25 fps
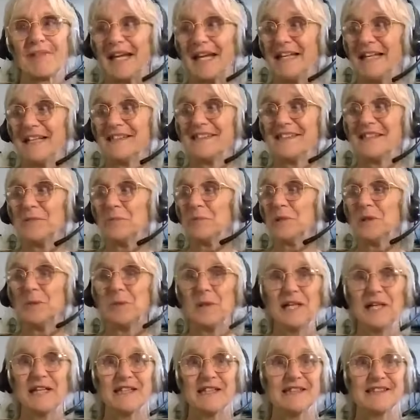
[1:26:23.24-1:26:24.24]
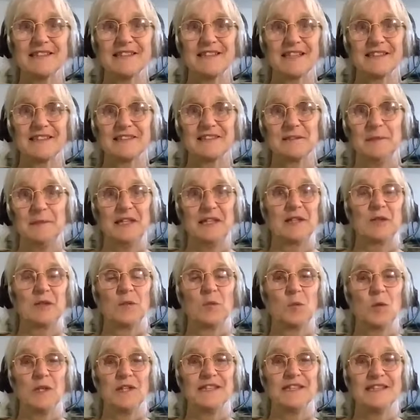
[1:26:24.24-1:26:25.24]
And it's everywhere. It doesn't matter
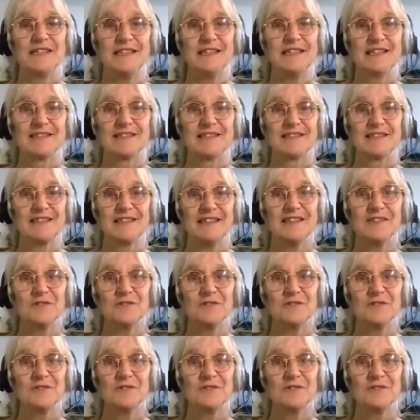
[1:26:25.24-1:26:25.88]
what it is.